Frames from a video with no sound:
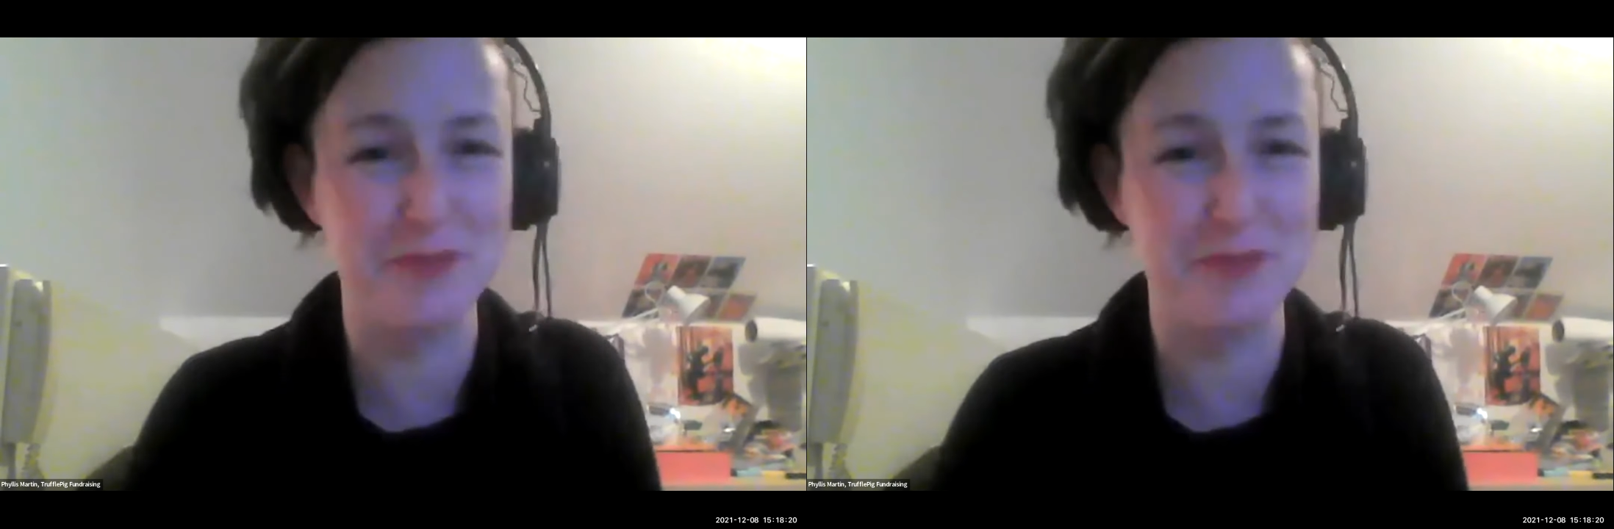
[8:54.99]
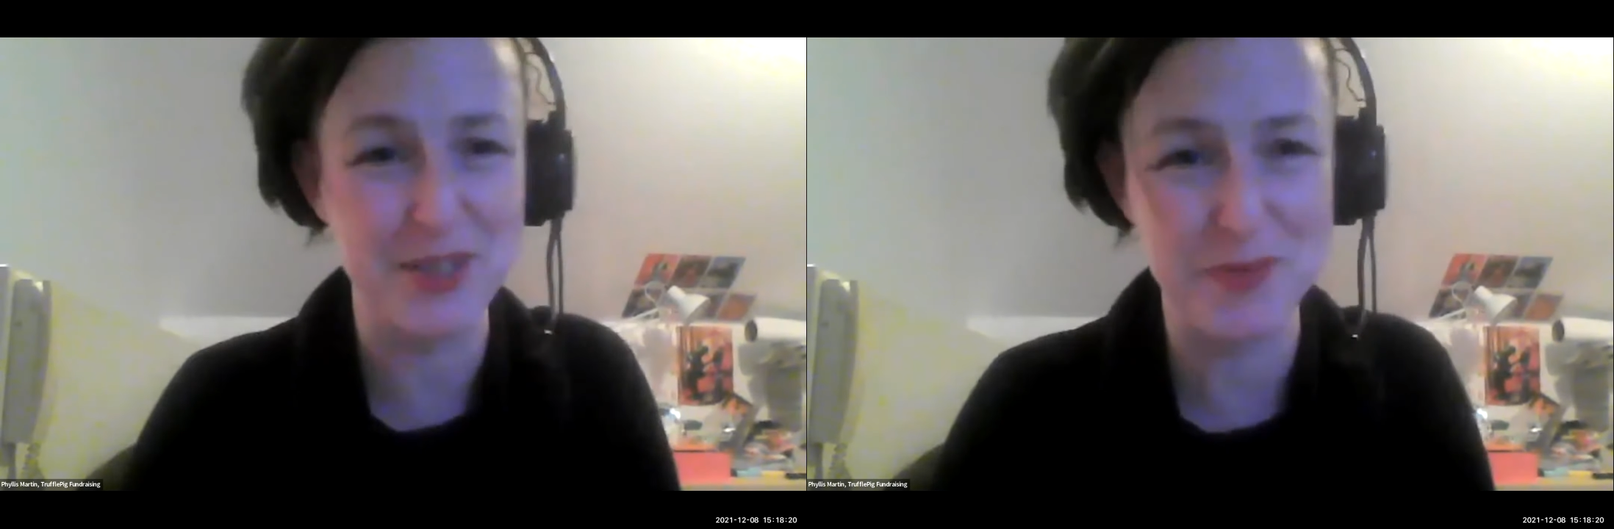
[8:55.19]

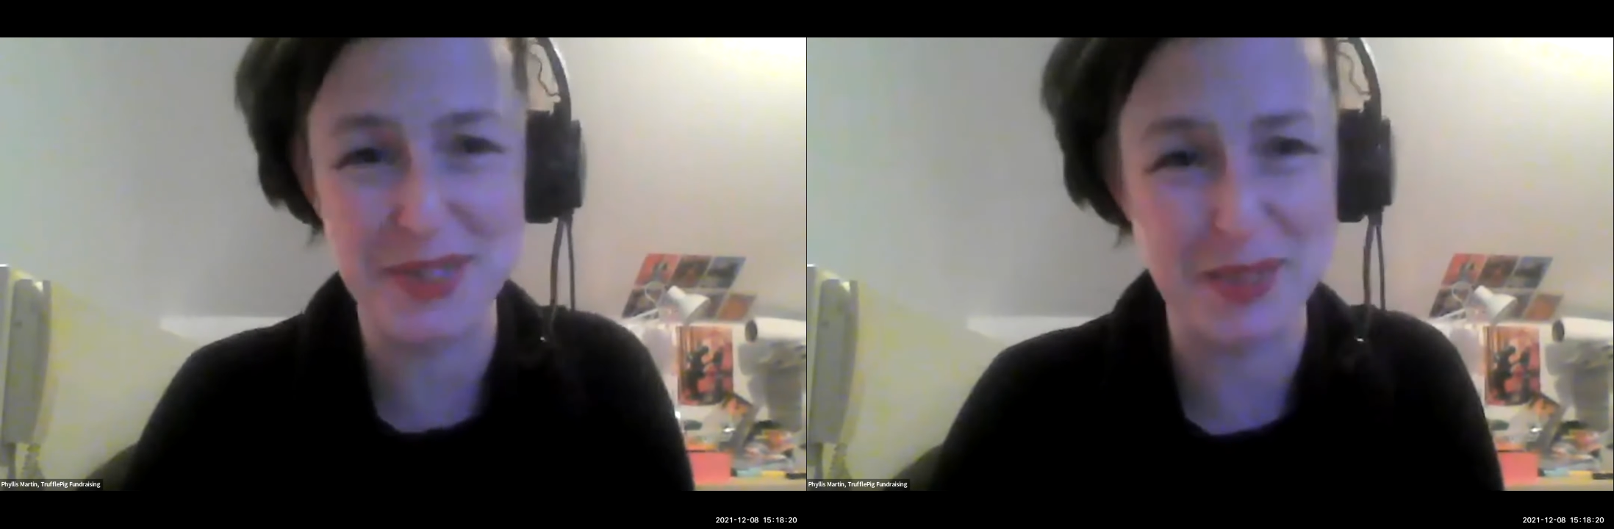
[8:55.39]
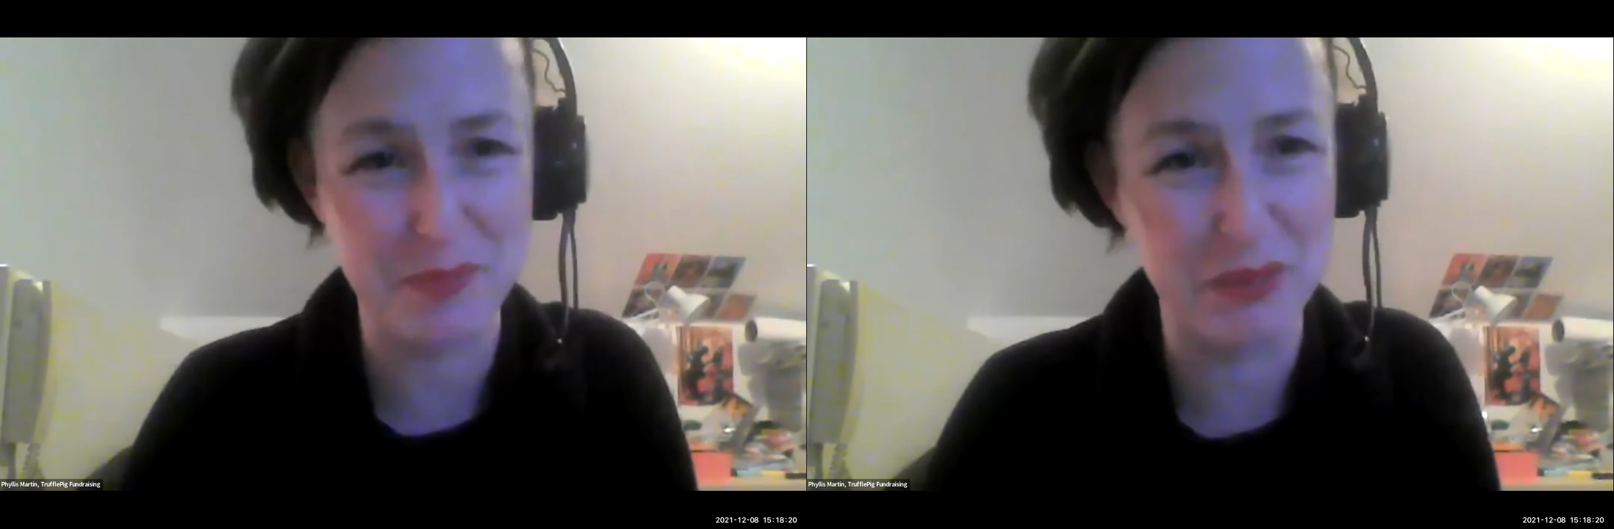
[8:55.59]

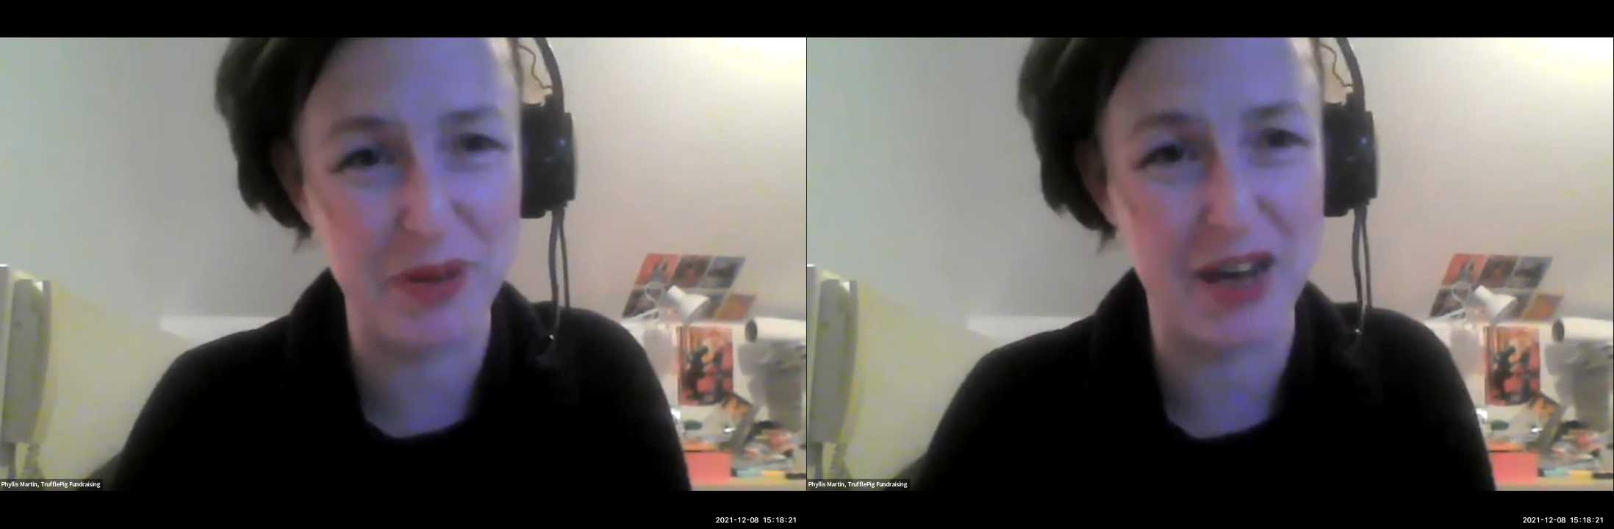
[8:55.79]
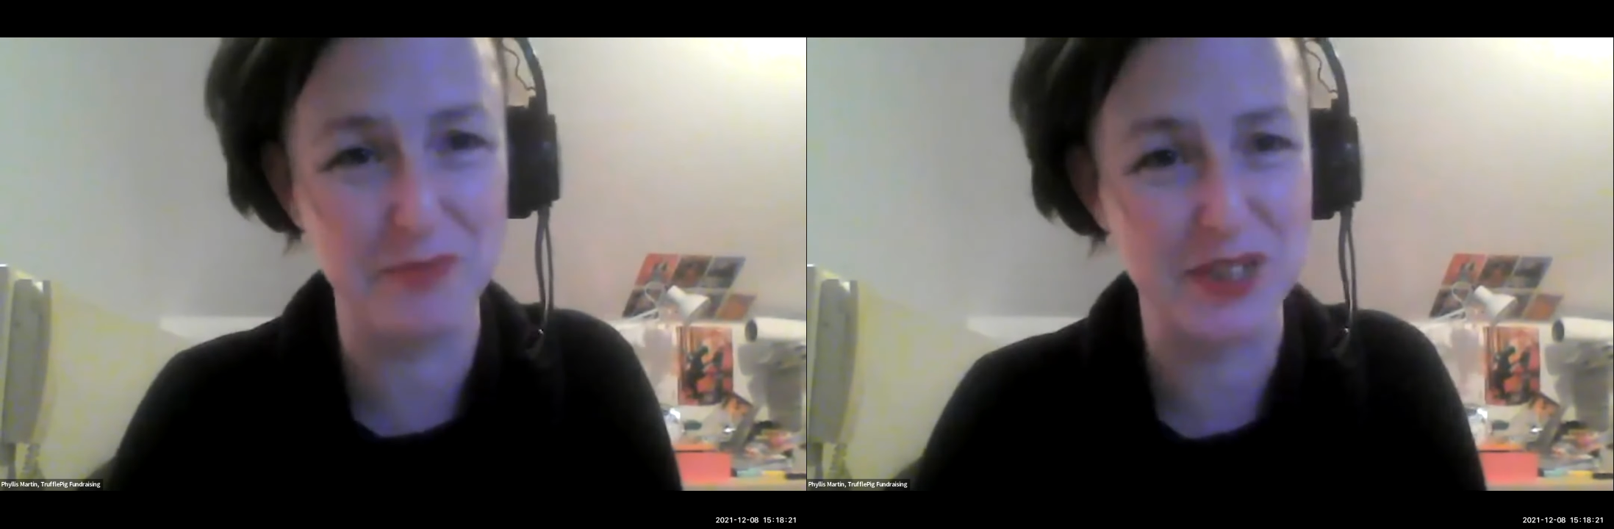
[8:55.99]
management is a big
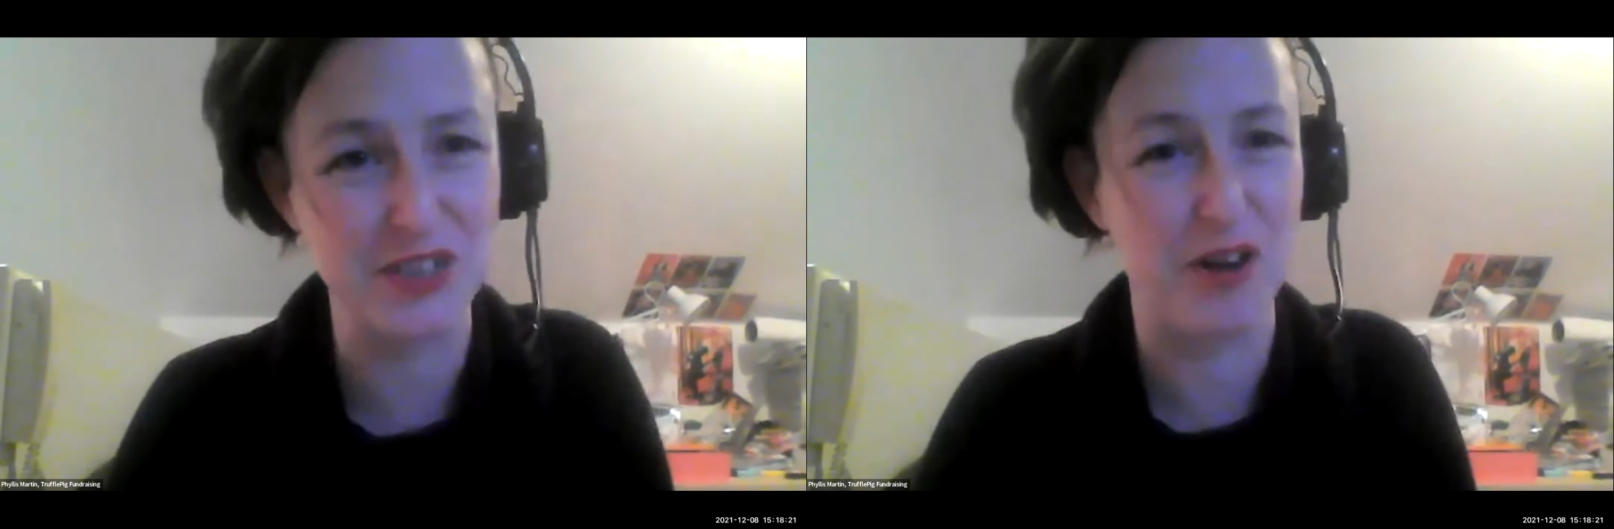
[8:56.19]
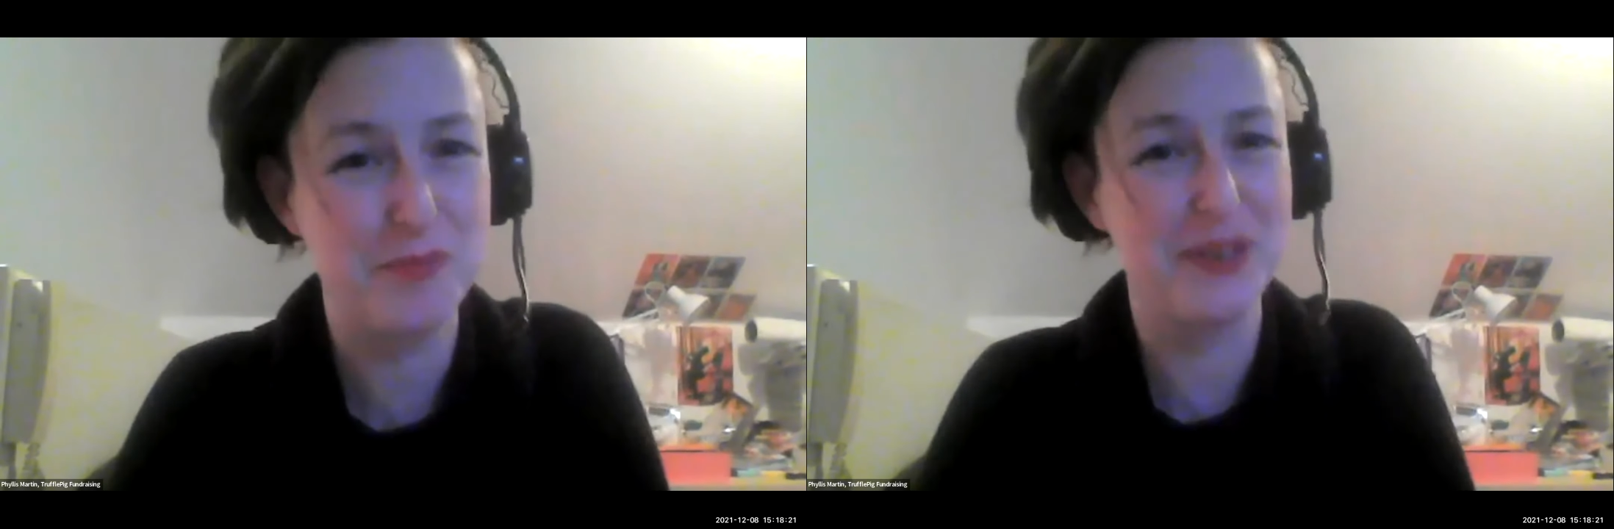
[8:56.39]
part of my
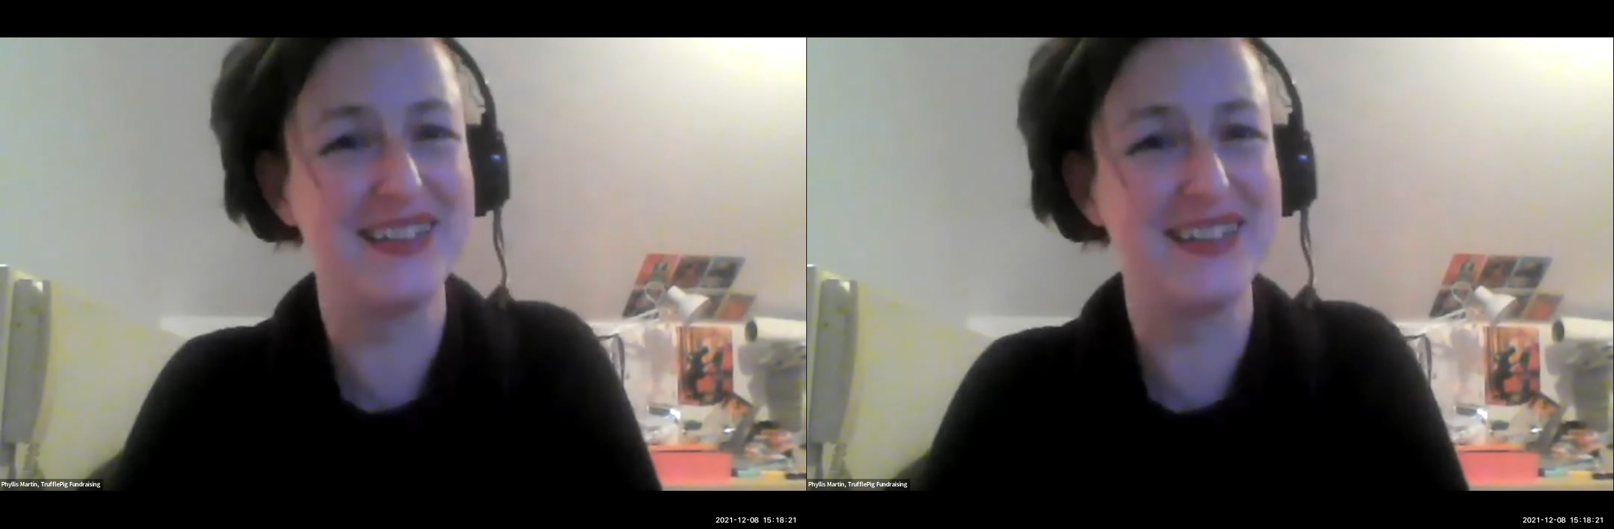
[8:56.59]
job.